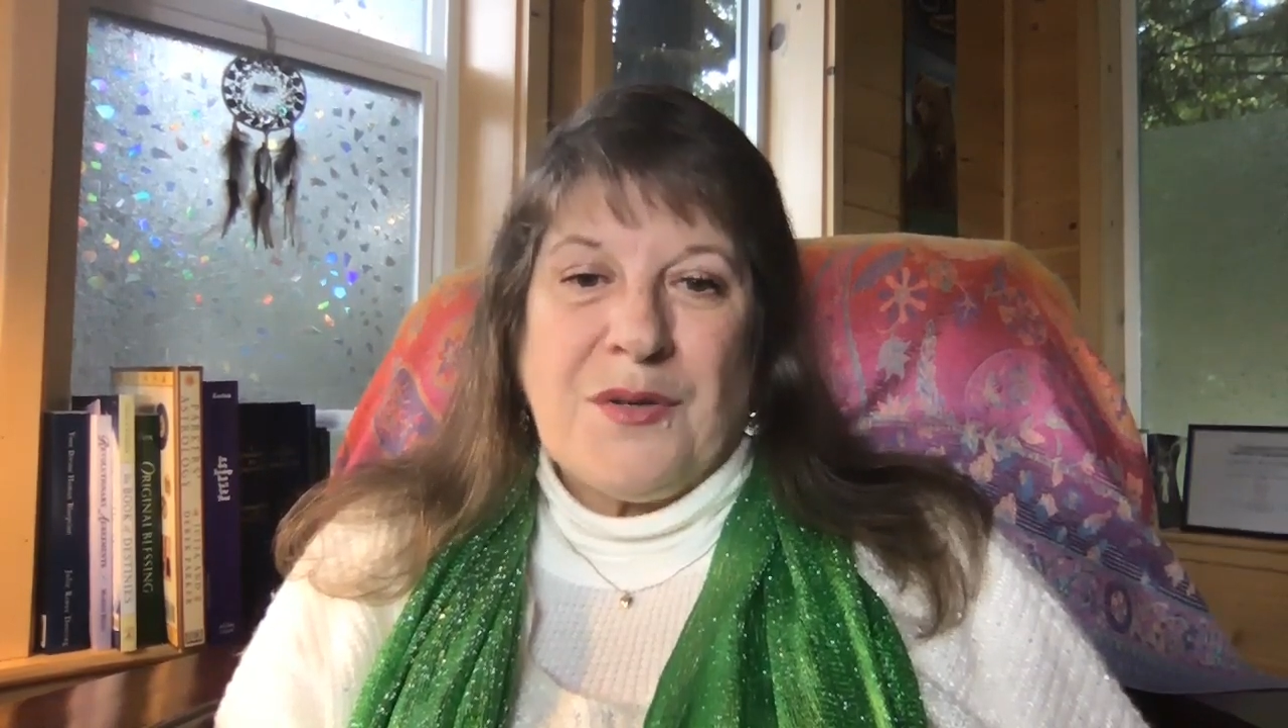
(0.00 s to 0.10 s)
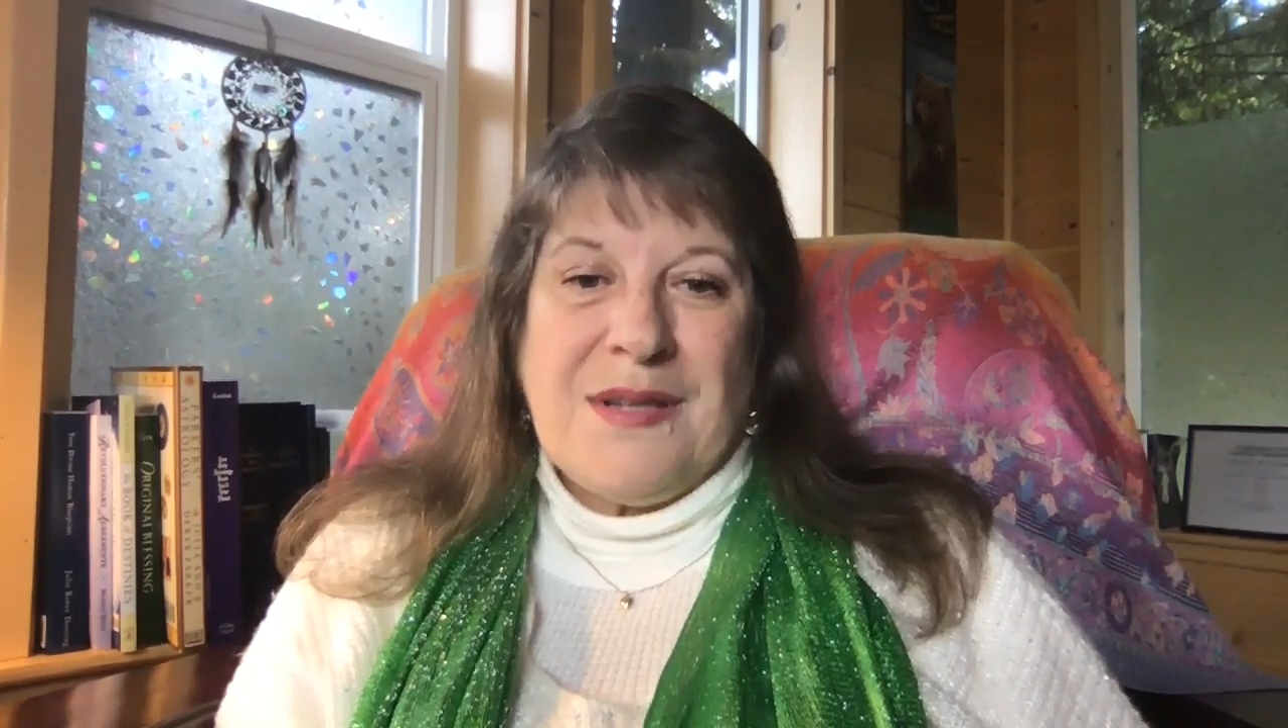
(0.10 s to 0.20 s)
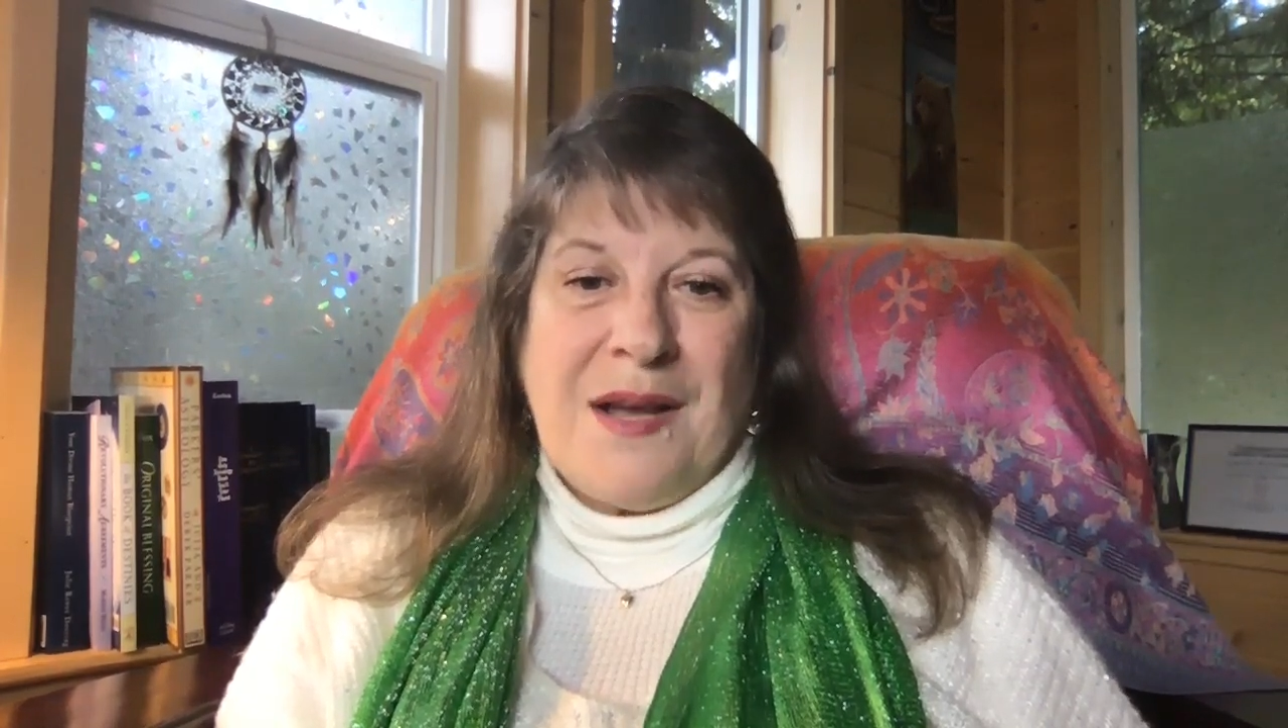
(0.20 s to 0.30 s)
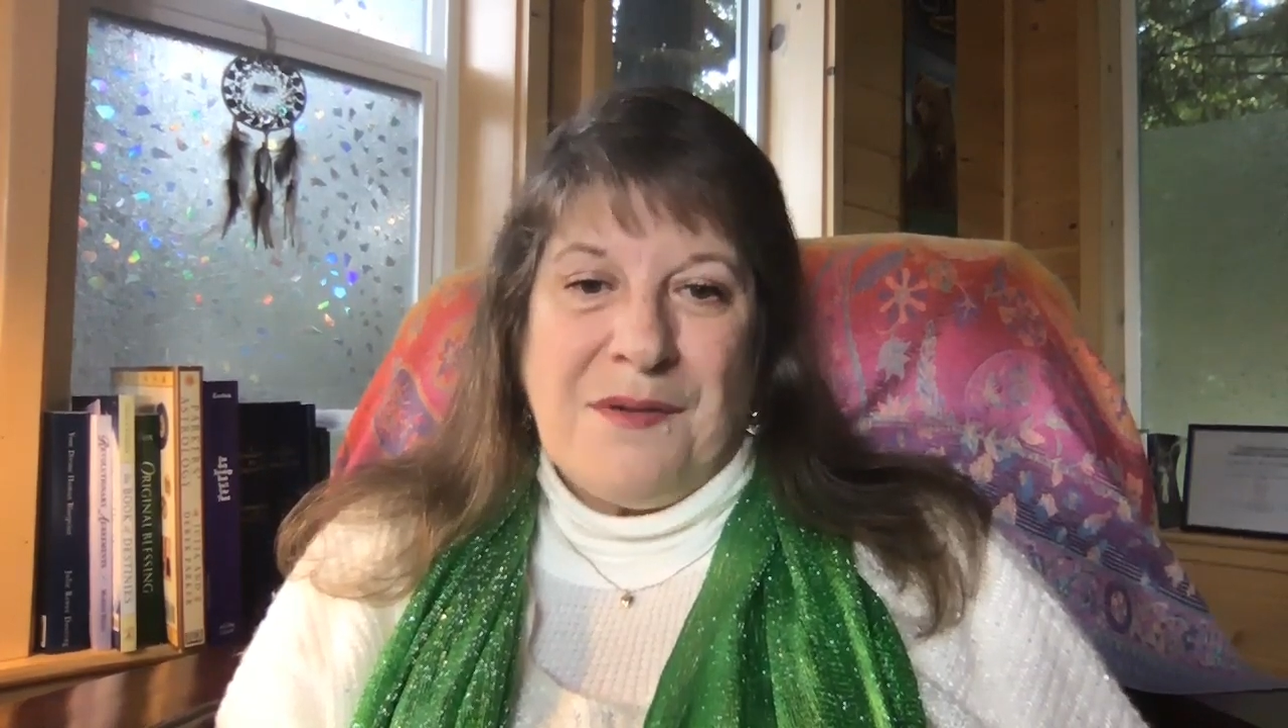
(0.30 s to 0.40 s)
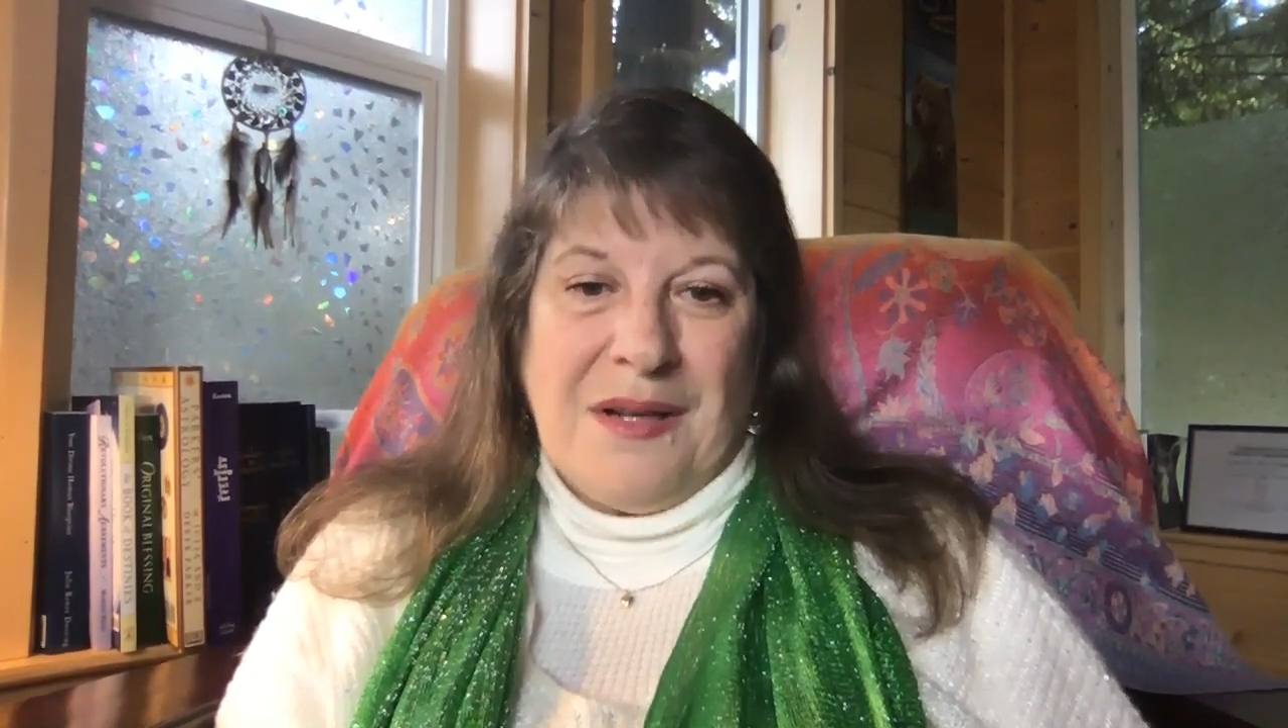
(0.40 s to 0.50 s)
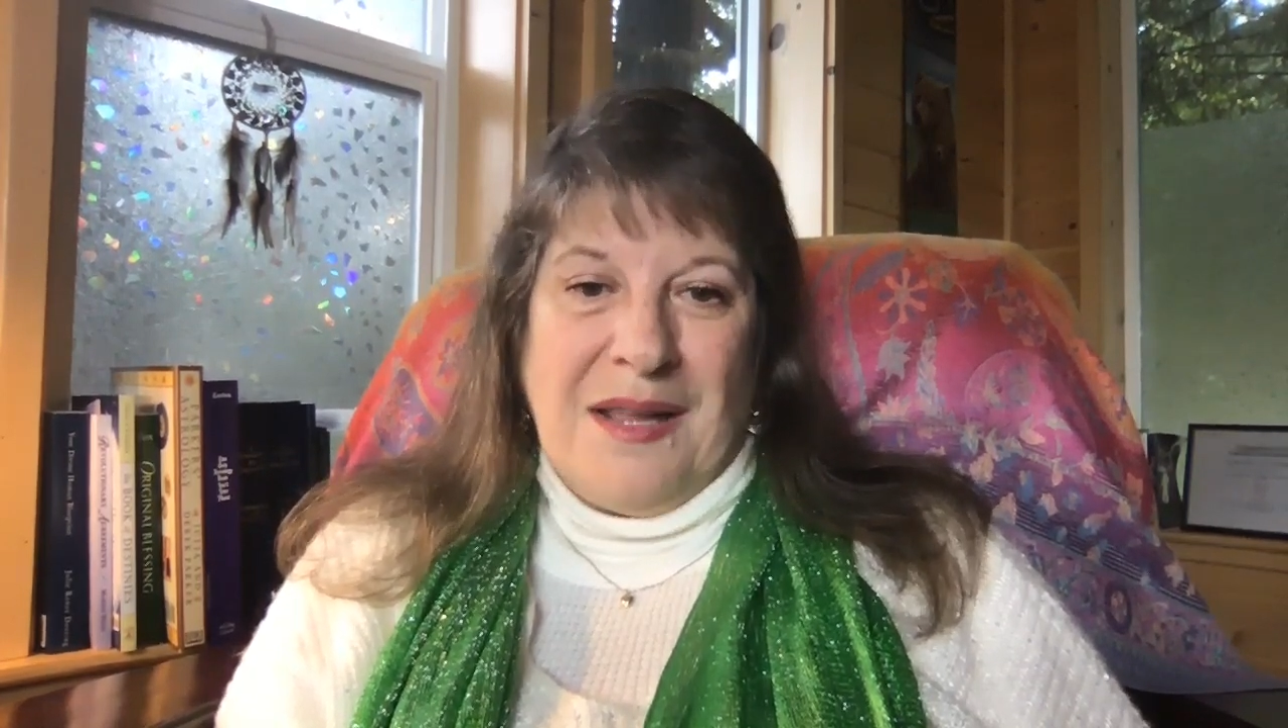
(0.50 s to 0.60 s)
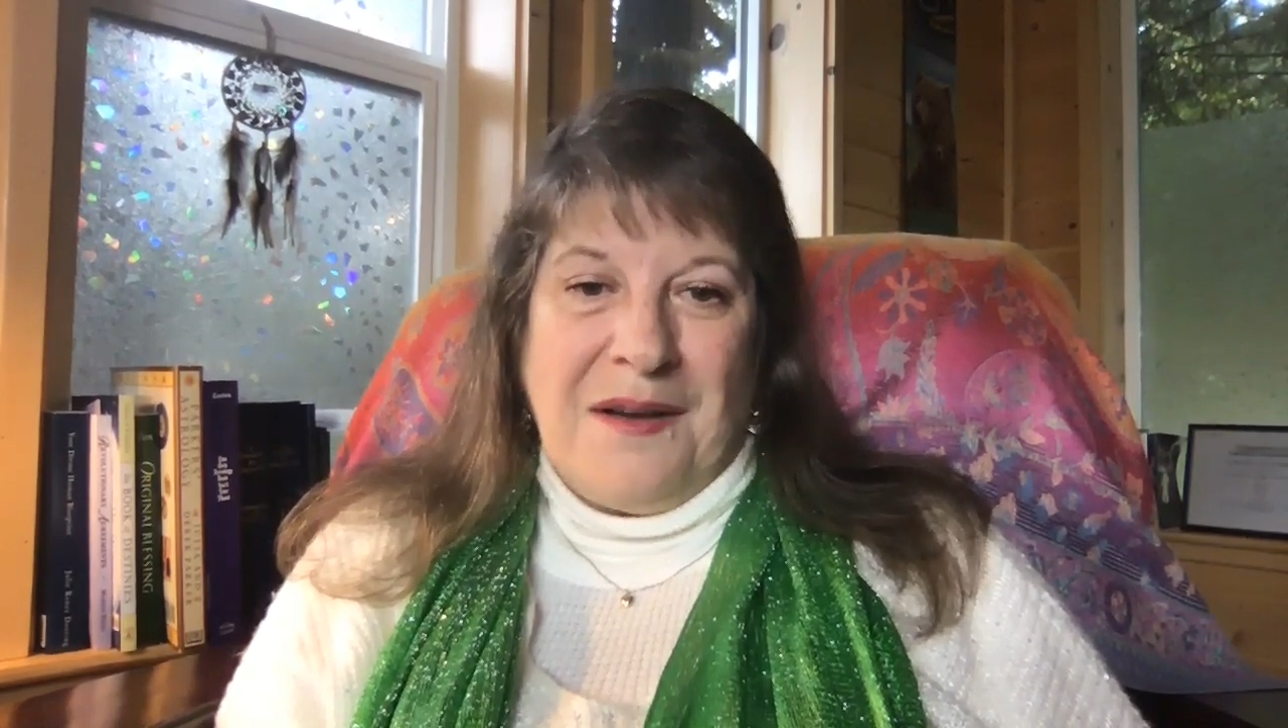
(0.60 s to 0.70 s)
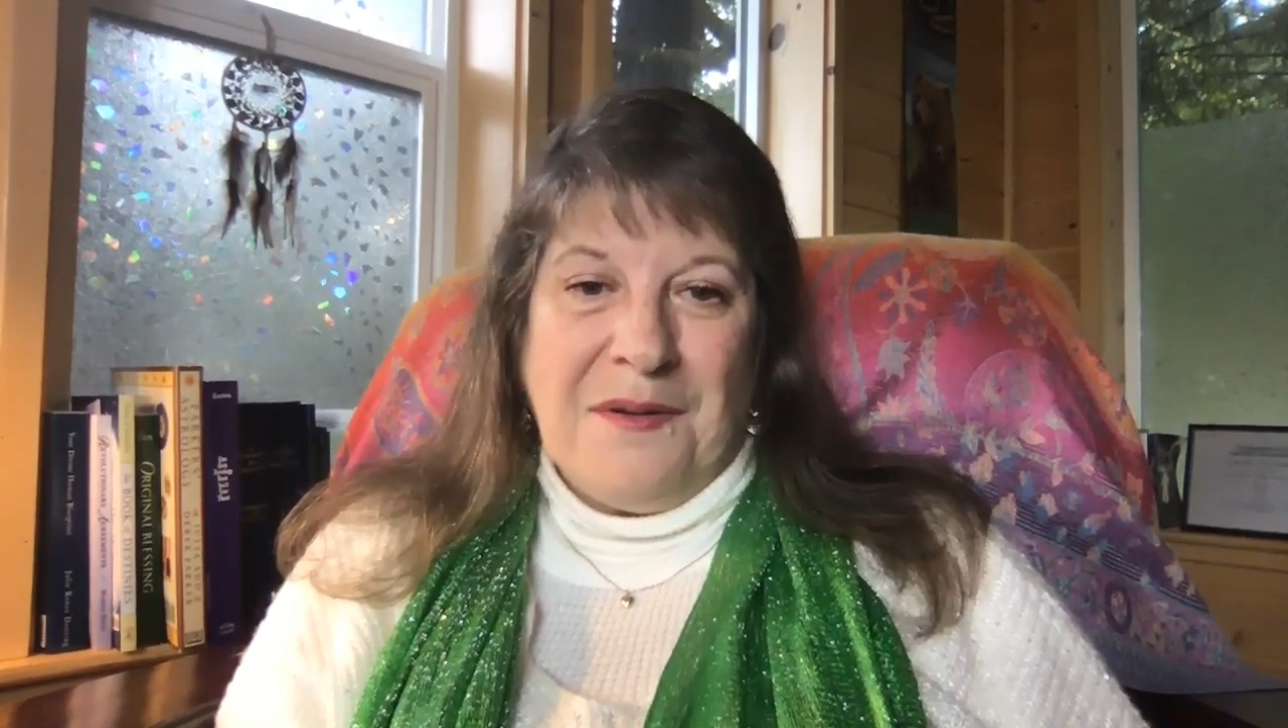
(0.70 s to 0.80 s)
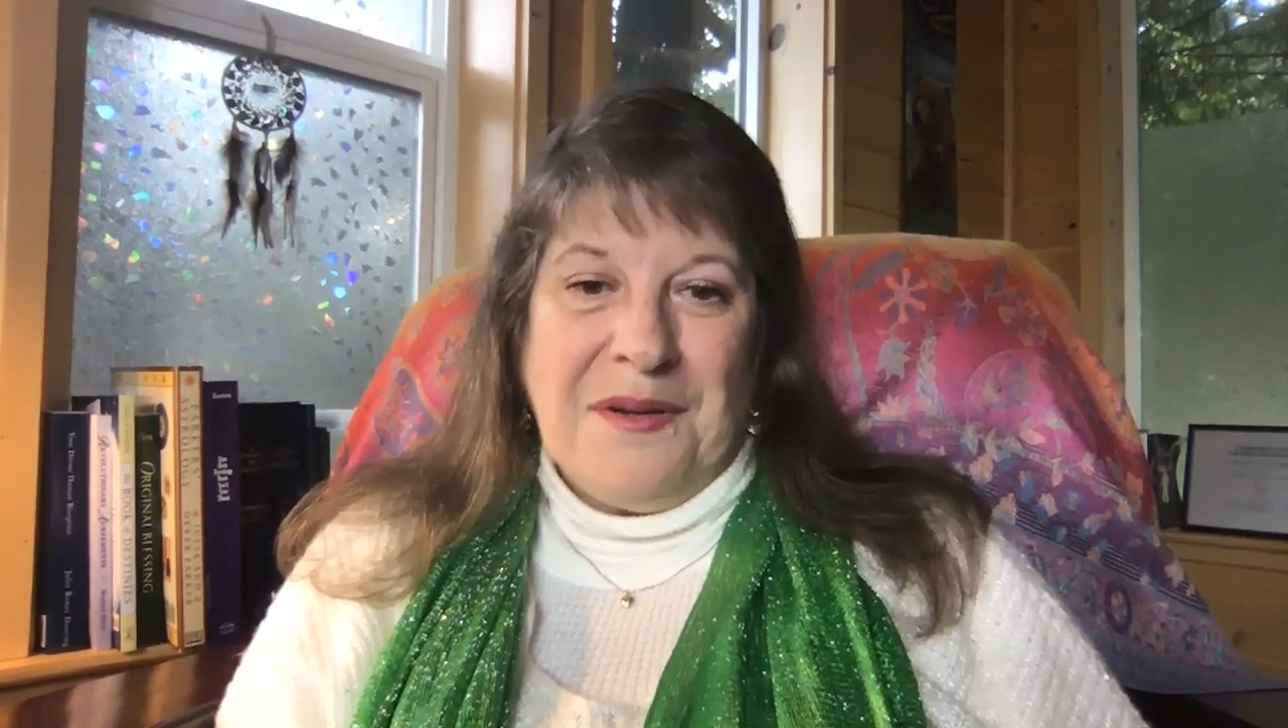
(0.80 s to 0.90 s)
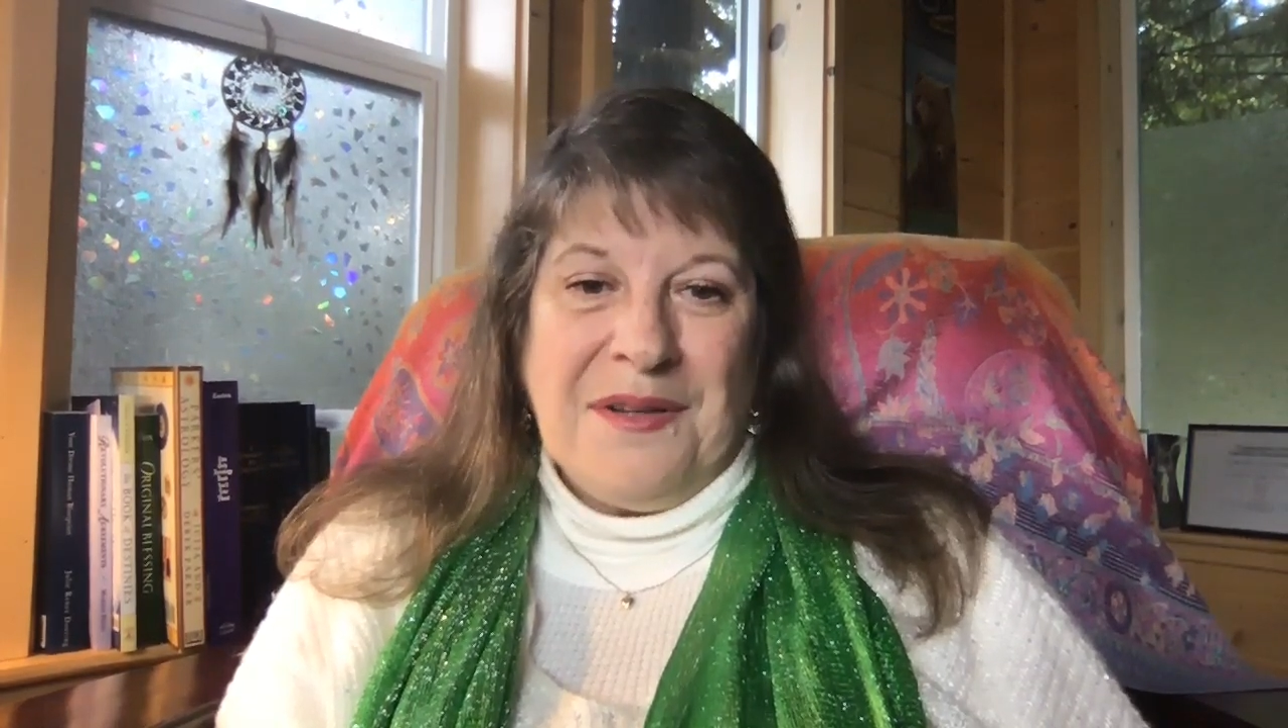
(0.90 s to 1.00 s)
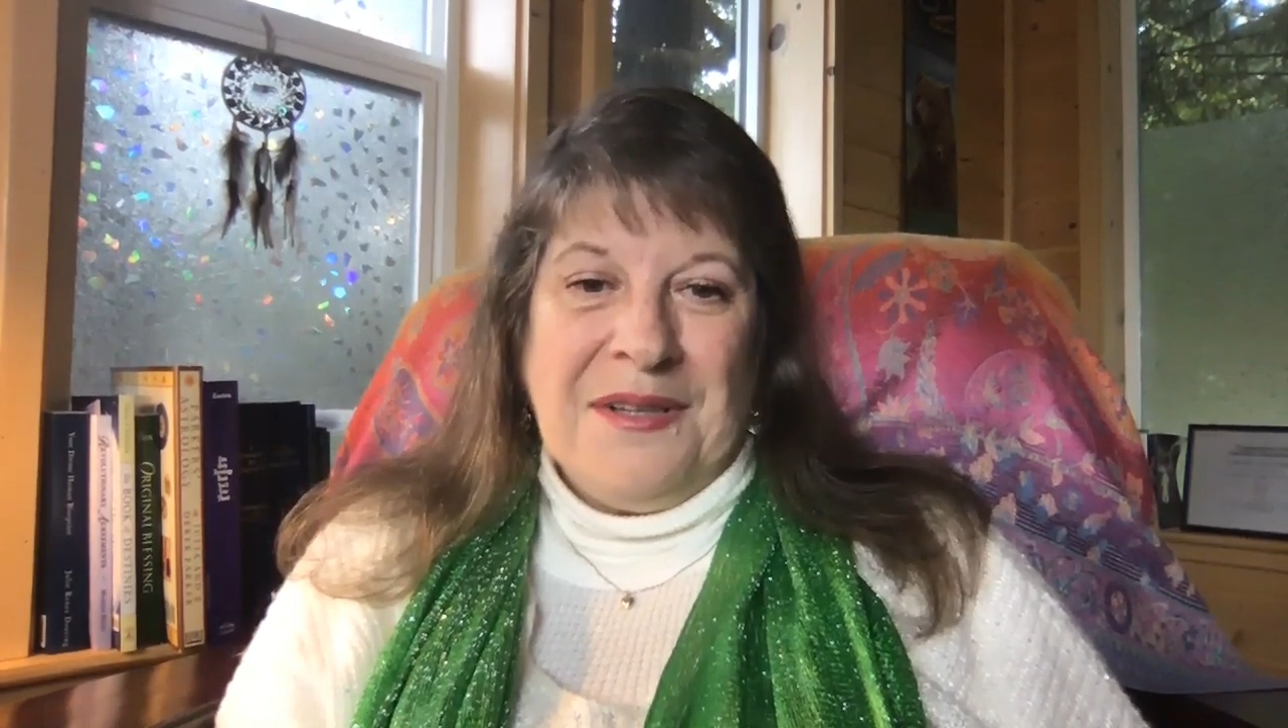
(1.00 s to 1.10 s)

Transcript: SoundCloud,